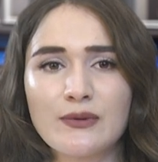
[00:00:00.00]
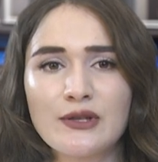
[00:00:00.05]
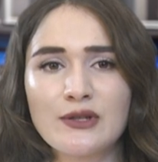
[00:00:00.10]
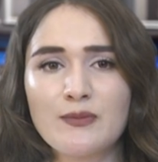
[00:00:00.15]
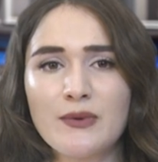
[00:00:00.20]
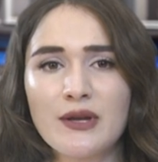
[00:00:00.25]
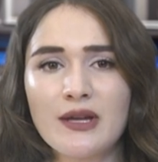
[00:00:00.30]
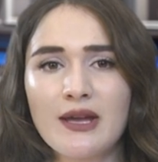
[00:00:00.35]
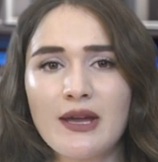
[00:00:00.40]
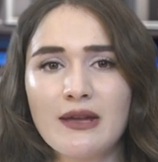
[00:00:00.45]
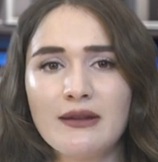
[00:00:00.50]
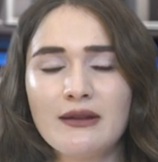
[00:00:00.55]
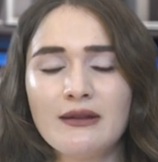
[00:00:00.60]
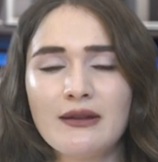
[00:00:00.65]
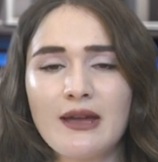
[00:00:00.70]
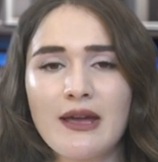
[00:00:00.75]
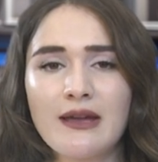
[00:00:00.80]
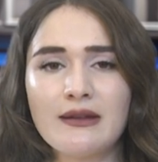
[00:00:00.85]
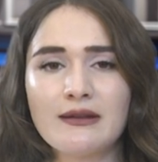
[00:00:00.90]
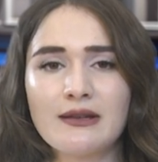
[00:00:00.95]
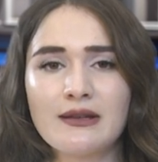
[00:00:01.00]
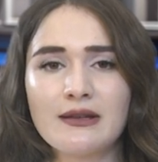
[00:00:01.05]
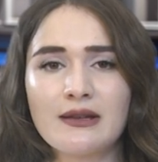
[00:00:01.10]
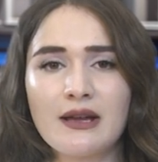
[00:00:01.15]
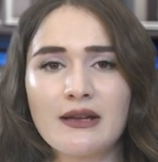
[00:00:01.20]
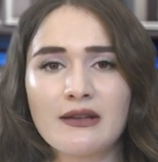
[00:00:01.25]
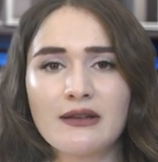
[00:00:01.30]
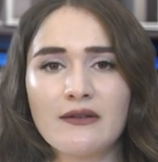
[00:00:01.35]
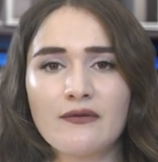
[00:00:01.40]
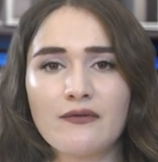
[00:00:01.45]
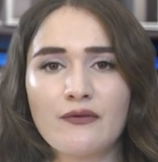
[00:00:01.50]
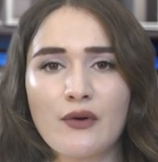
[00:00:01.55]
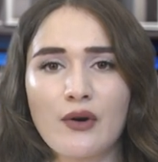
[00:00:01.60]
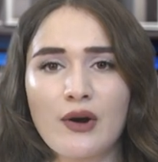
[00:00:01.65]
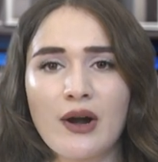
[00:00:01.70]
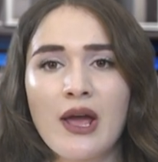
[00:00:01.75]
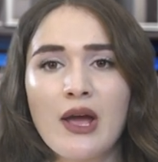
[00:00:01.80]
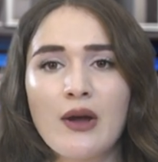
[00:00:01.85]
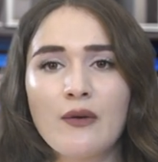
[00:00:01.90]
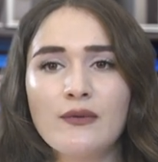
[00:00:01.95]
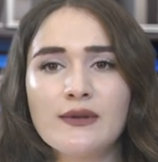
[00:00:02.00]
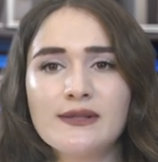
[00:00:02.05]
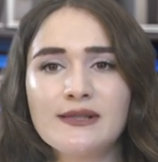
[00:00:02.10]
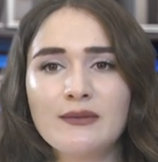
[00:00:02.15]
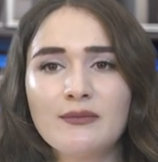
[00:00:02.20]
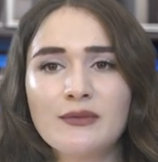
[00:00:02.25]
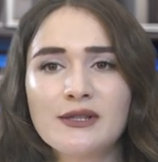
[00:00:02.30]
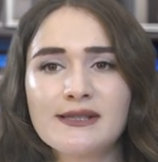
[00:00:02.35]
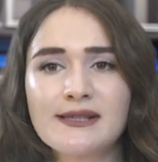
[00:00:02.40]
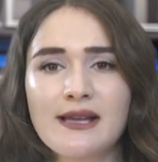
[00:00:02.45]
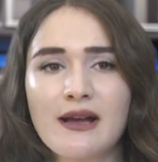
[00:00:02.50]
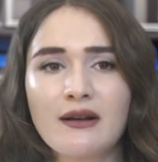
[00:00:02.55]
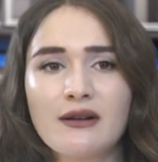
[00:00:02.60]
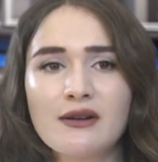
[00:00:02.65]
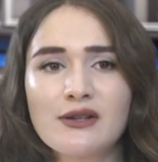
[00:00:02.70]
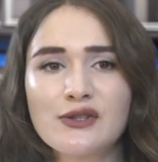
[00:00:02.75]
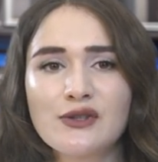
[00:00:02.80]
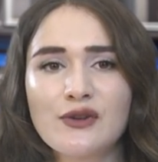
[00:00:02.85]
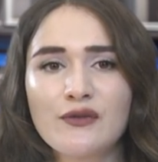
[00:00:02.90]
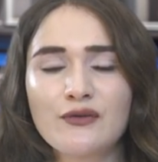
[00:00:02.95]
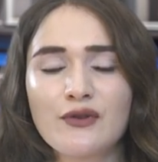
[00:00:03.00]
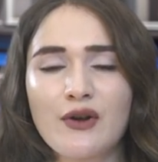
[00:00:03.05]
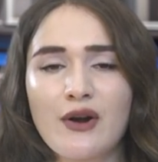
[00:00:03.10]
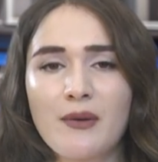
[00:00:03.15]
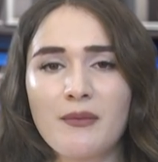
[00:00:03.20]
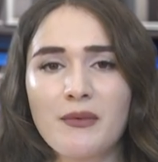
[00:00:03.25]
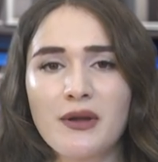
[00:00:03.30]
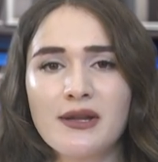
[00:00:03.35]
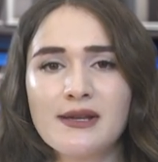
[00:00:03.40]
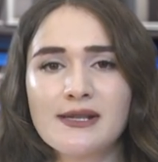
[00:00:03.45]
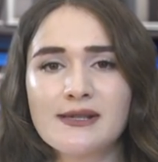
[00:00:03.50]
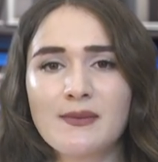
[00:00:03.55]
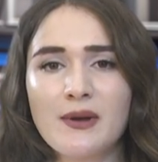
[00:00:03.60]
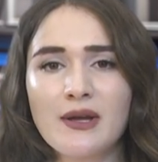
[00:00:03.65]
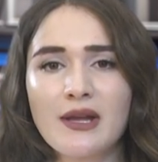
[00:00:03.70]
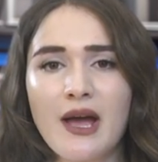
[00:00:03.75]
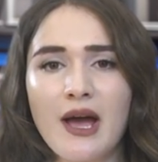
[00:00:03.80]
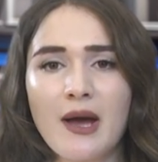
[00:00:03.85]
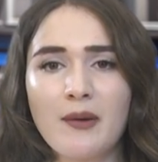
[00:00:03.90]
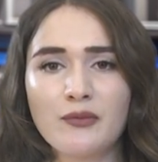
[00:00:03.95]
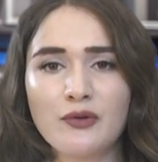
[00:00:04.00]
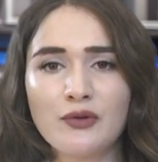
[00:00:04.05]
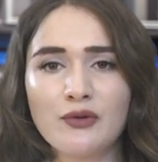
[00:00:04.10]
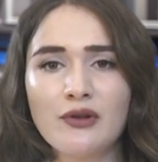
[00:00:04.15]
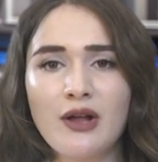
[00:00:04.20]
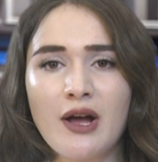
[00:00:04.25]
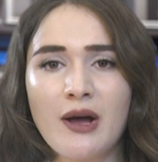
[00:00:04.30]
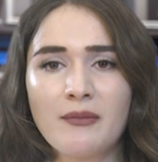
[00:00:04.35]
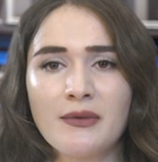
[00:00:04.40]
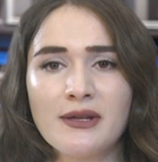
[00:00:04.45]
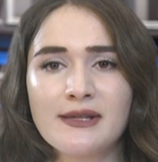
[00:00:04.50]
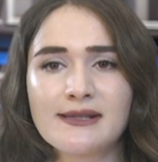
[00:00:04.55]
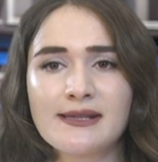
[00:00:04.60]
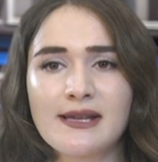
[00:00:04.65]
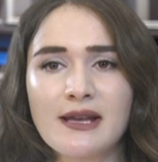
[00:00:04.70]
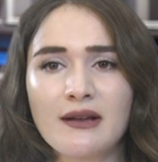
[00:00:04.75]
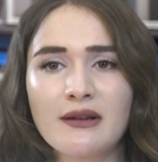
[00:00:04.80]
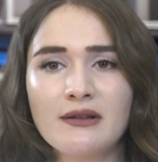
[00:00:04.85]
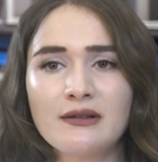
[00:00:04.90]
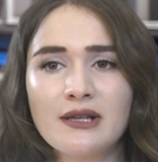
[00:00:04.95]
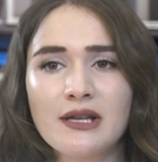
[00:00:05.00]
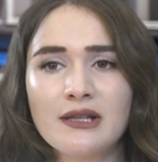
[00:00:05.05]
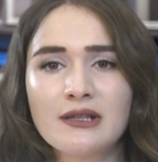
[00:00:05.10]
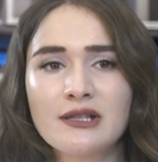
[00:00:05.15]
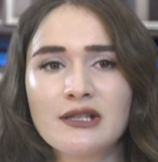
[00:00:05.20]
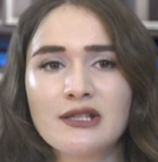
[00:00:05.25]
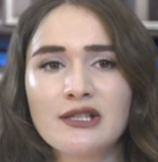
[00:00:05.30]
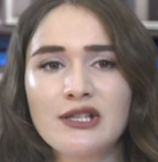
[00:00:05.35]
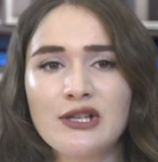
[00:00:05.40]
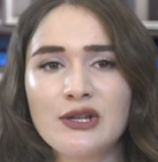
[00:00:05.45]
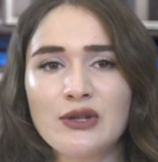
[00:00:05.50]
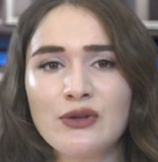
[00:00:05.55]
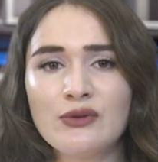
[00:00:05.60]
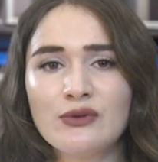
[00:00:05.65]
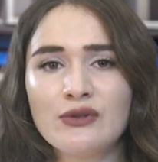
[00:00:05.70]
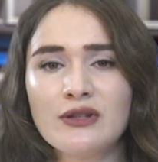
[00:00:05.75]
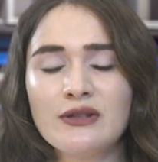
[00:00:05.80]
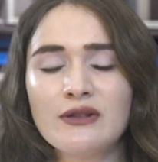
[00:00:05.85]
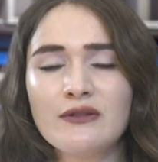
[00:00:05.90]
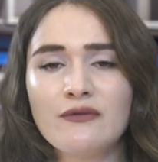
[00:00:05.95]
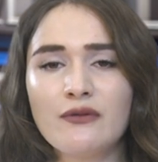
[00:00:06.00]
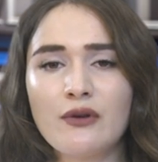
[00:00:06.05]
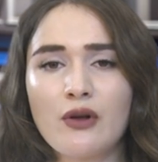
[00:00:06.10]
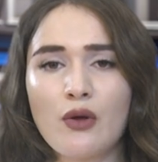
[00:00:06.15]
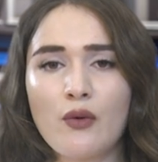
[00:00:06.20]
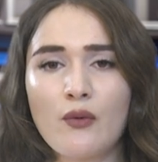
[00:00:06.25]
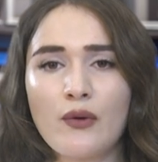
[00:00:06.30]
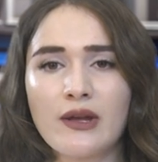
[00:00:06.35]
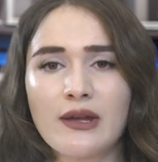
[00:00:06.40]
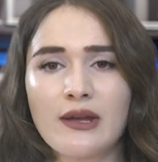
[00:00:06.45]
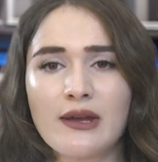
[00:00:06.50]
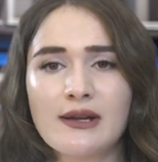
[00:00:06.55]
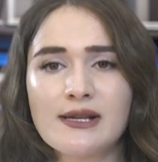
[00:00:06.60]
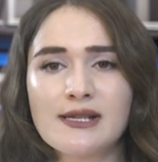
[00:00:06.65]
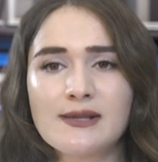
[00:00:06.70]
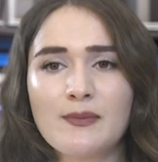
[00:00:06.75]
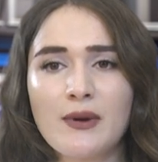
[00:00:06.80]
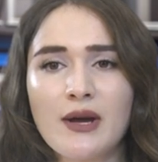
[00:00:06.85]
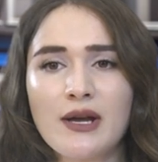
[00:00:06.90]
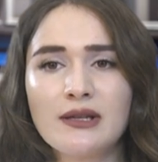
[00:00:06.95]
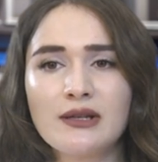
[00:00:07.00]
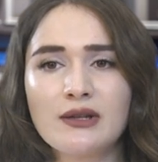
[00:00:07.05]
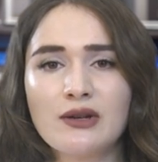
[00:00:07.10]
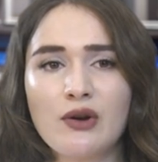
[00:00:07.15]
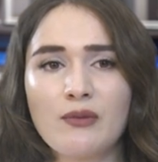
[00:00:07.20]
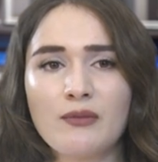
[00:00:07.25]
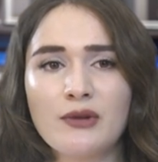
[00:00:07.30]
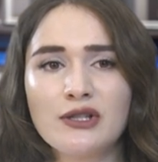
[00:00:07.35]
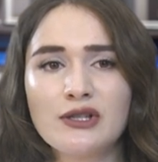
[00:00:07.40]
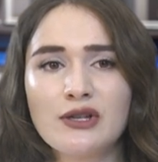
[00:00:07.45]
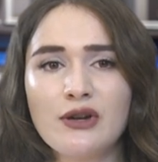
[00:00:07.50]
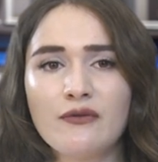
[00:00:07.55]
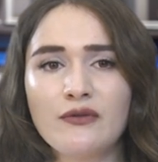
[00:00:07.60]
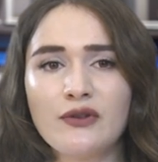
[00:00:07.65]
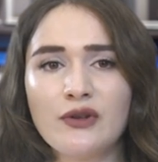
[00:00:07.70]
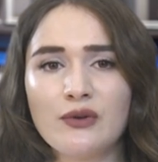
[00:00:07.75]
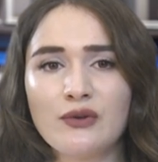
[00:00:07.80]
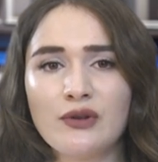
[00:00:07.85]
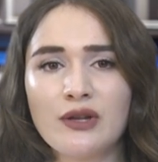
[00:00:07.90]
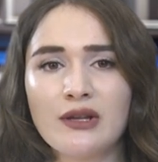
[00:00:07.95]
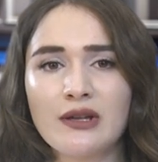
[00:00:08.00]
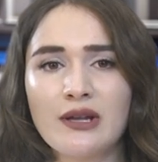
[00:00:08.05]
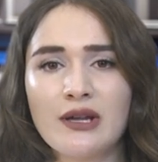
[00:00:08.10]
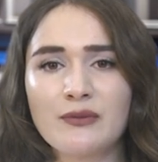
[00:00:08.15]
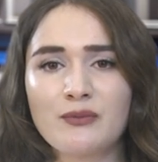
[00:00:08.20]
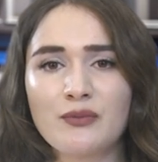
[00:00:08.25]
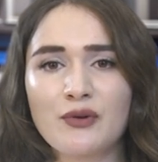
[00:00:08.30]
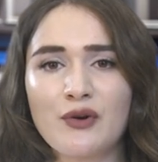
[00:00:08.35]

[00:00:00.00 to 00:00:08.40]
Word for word: which began in 1894 with the massacres of the Armenians by Abdul Hamid II and continued in the following years by the Committee of Union and